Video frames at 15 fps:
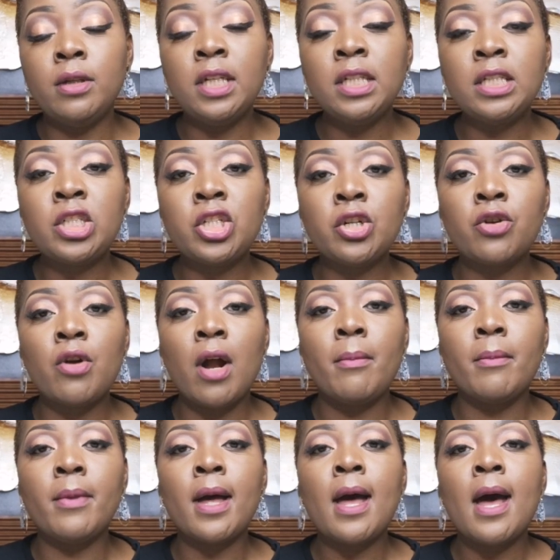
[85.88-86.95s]

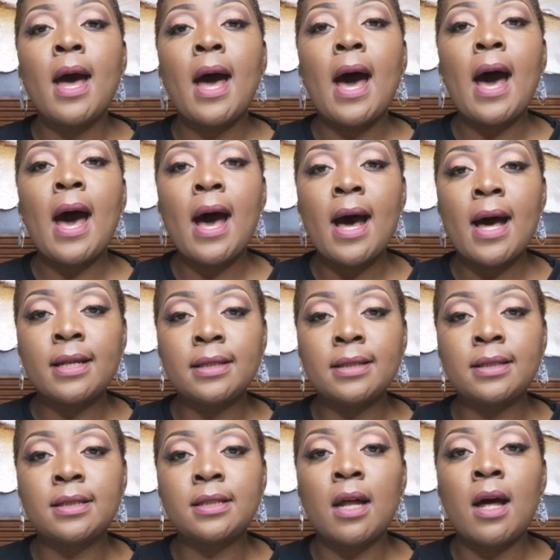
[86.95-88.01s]
Instagram
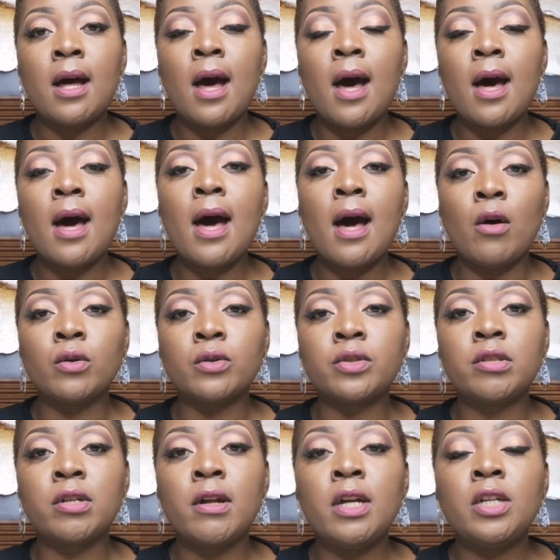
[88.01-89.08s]
as her
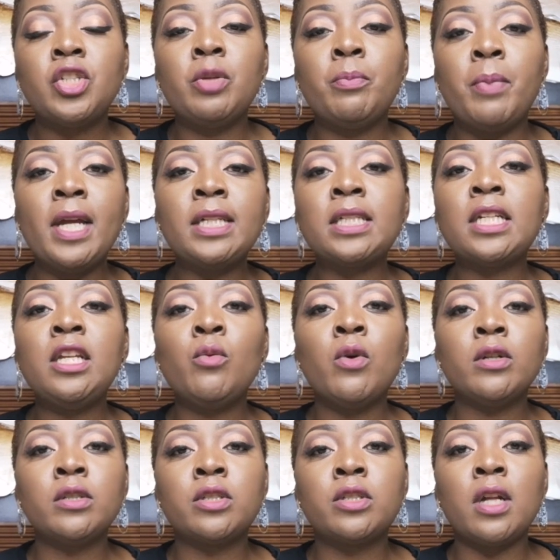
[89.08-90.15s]
house. She basically
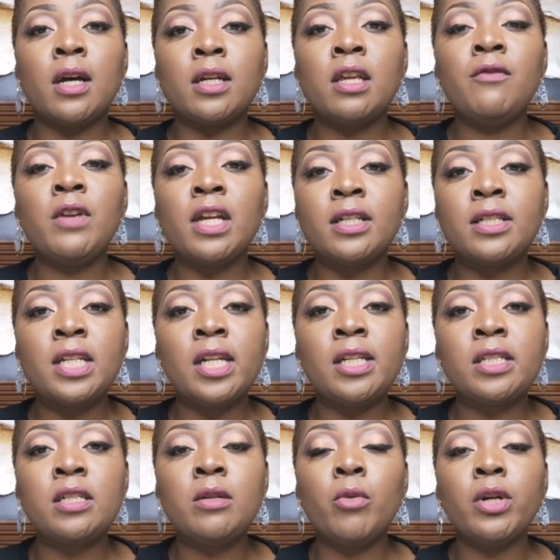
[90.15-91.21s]
was giving a
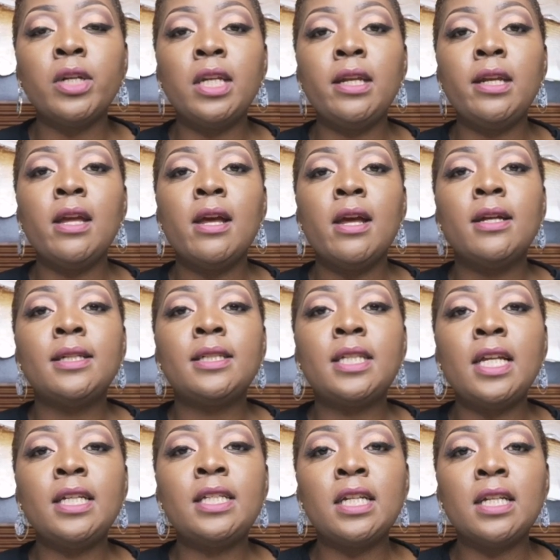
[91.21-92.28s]
testimony
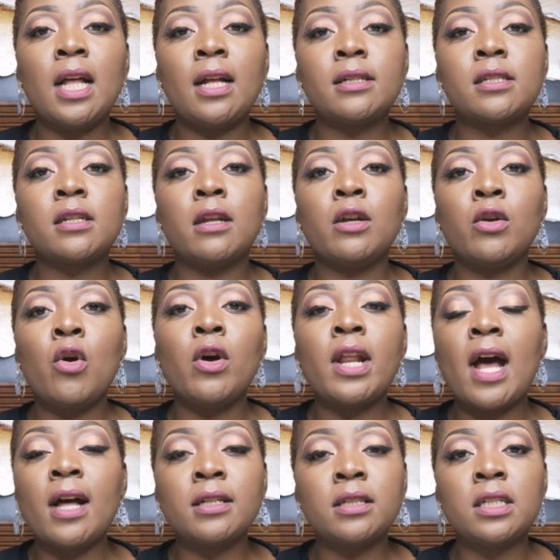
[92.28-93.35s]
stating that God
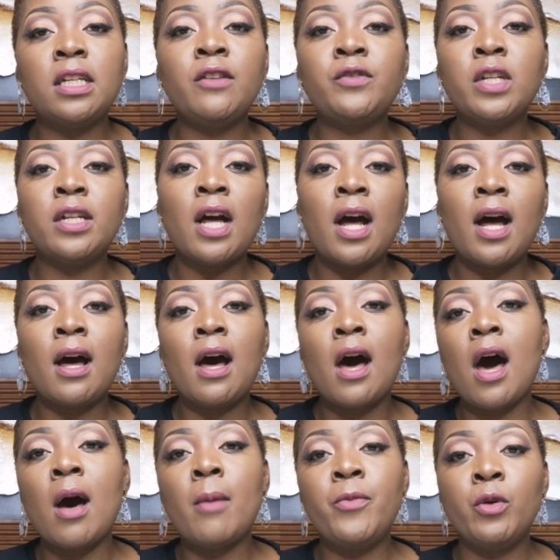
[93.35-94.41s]
has lifted her
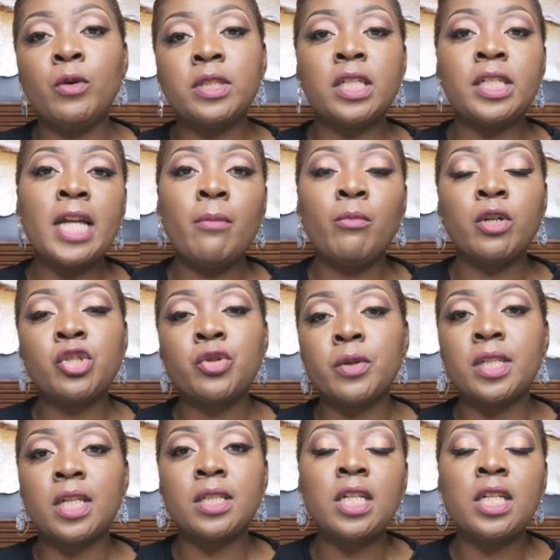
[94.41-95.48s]
up. There was a time when she
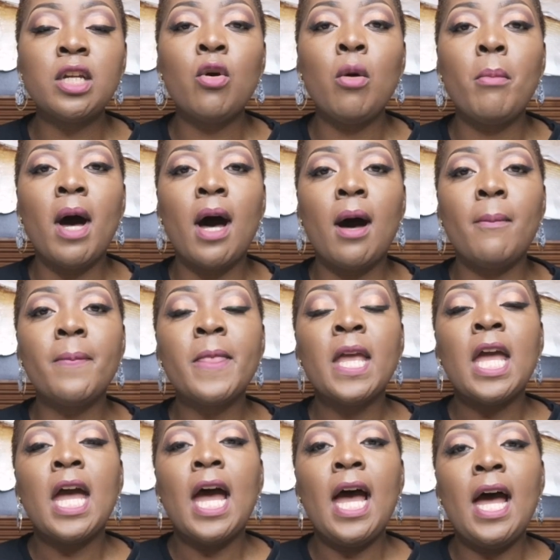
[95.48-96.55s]
was a single mom
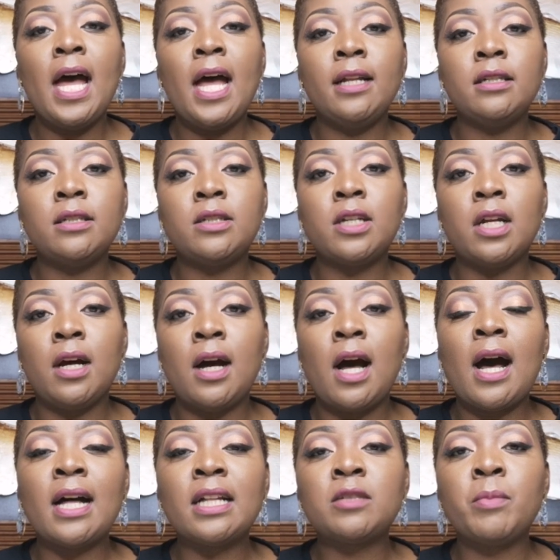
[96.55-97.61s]
and her
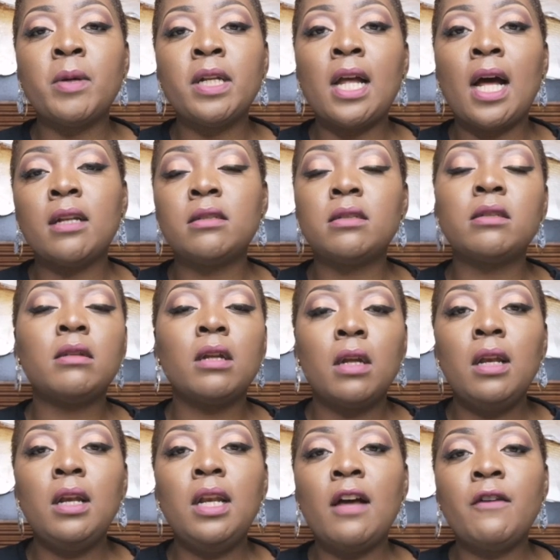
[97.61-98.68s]
husband had
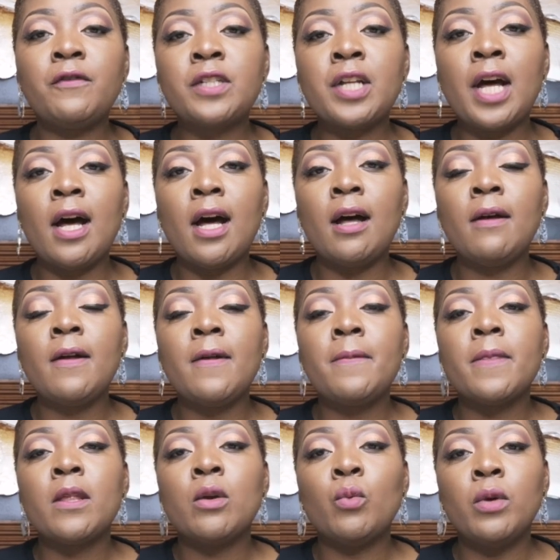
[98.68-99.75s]
left her
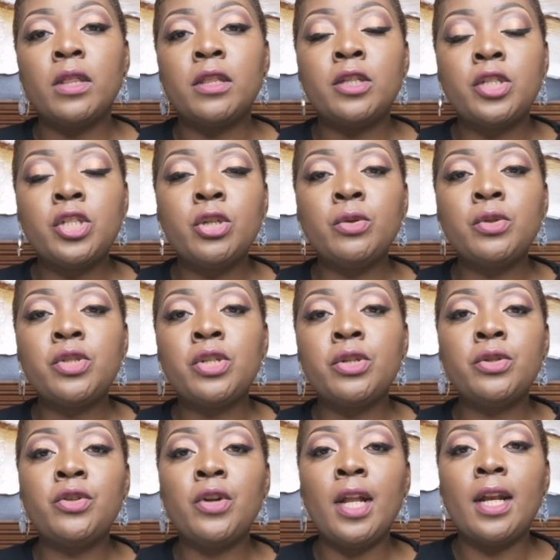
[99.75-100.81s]
with 2
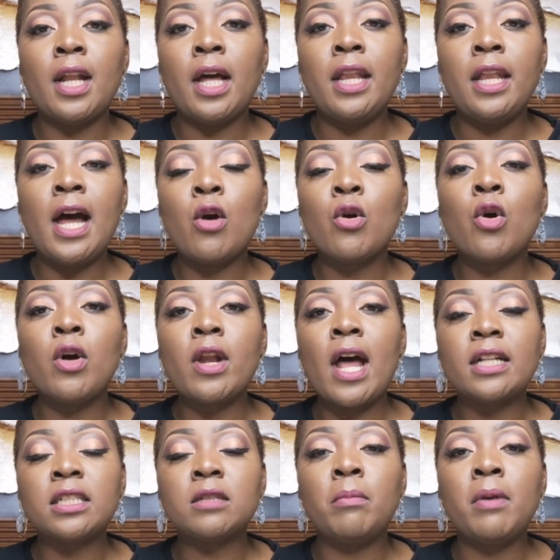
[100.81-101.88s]
children, and now God
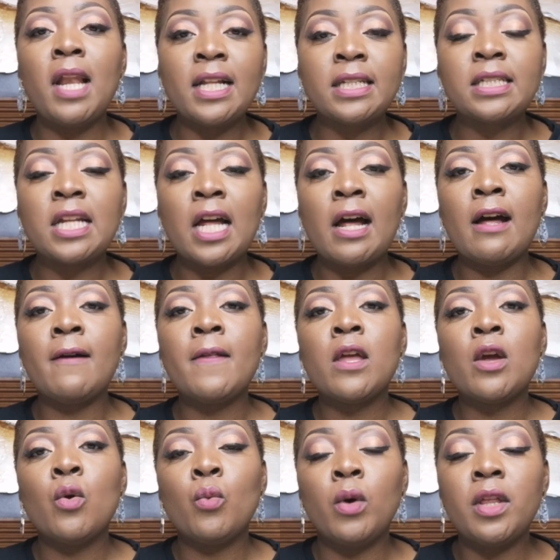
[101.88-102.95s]
has blessed her
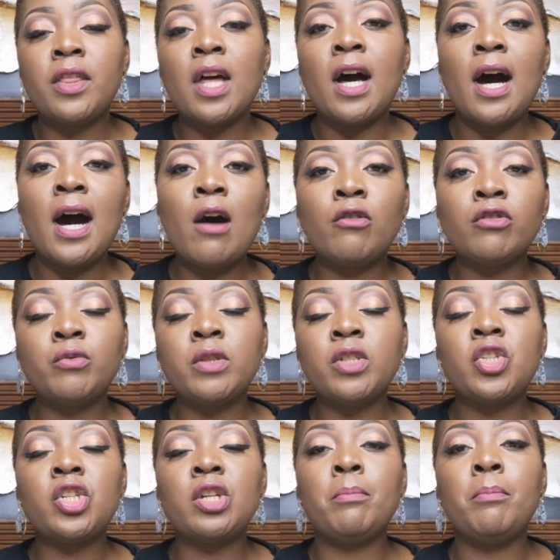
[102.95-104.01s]
with a house which
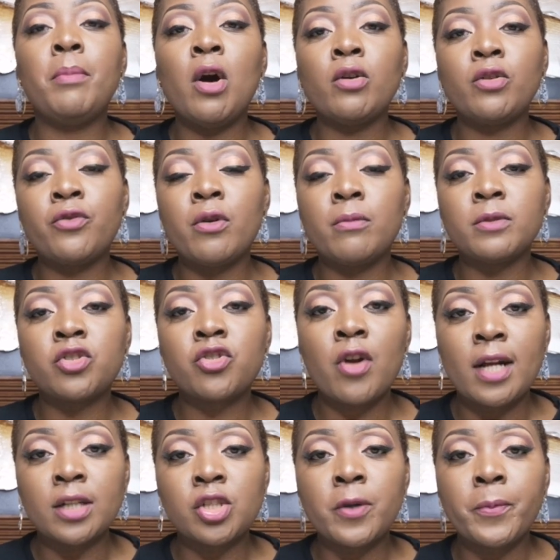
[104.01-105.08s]
she built from
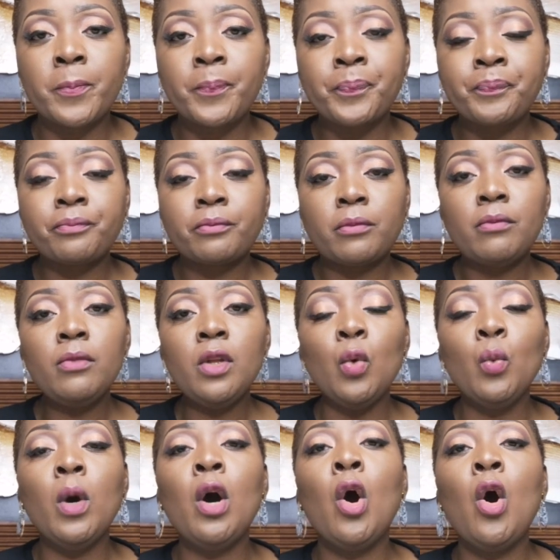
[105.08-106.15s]
scratch.
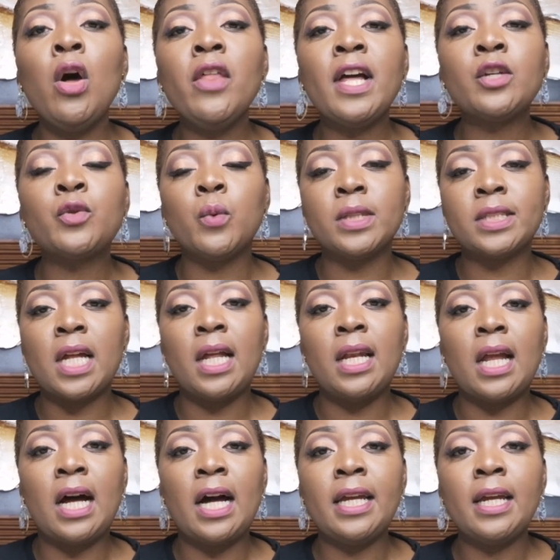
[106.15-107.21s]
Well, all that was a
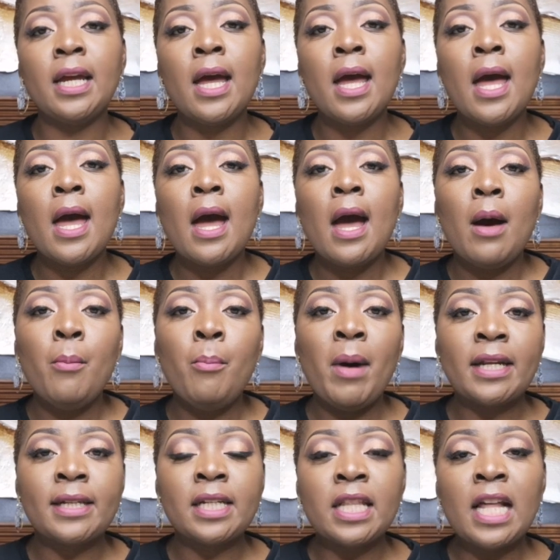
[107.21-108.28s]
lie,
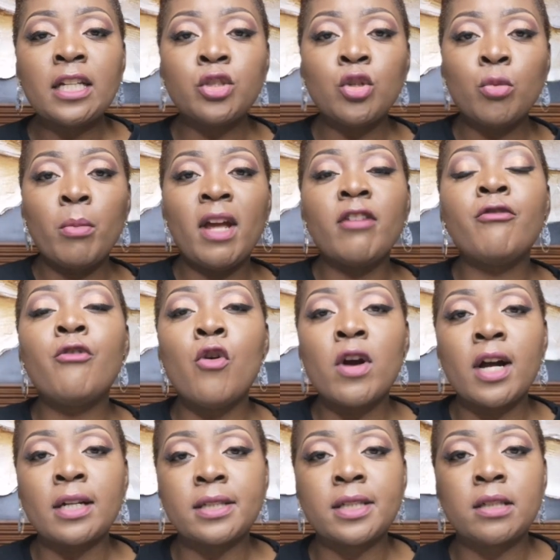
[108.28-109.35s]
but that's not my
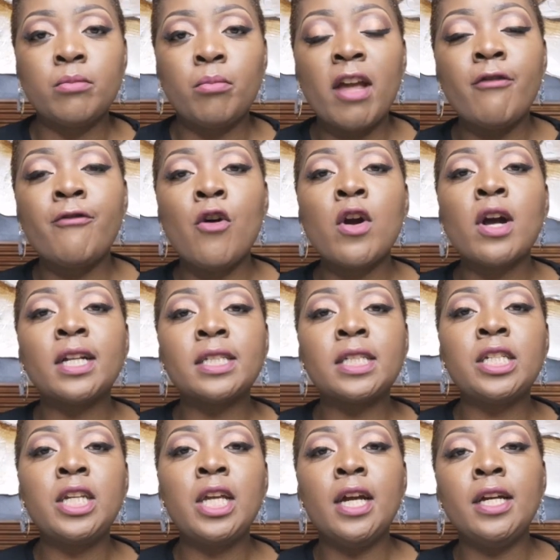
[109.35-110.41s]
focus. My focus
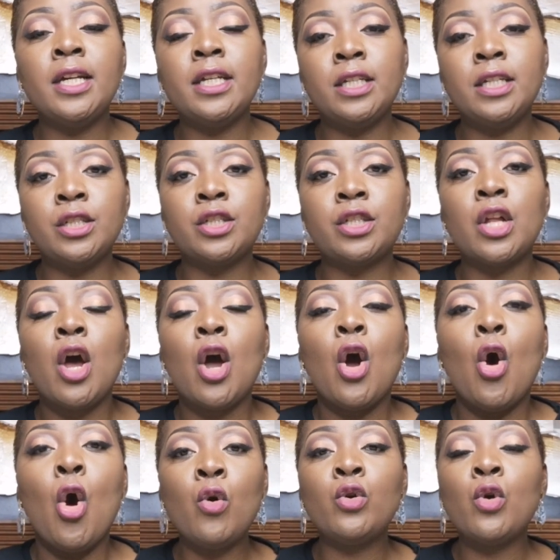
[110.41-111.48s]
here is
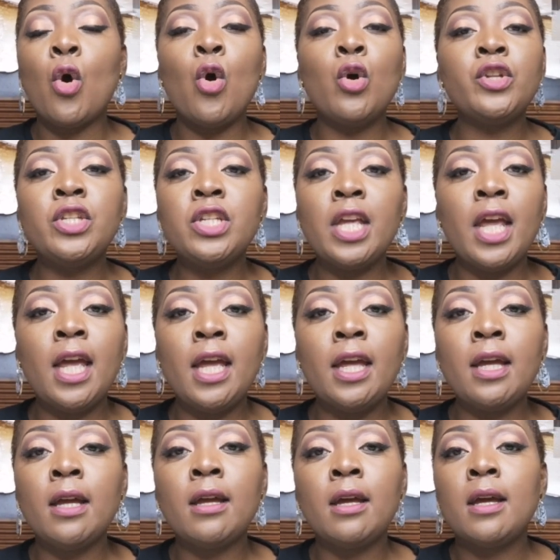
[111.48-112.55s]
Old Onye
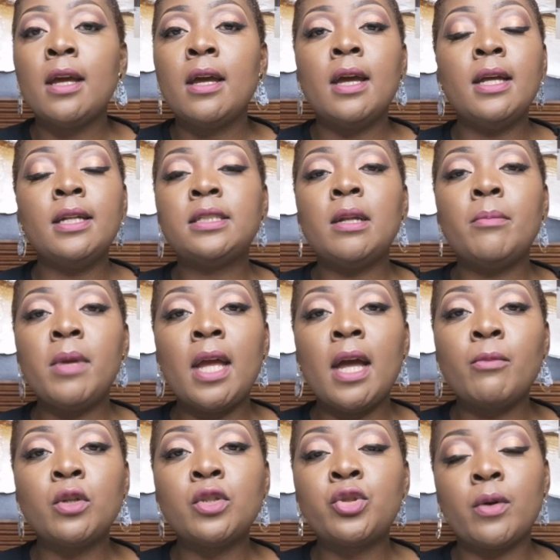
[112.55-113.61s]
Ezeme, I'm
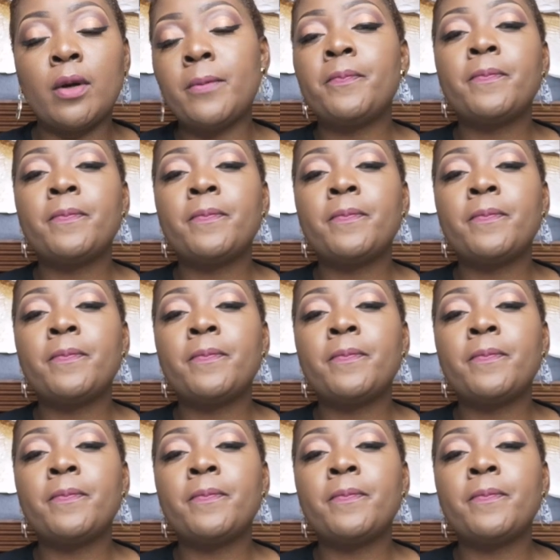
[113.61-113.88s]
not sure.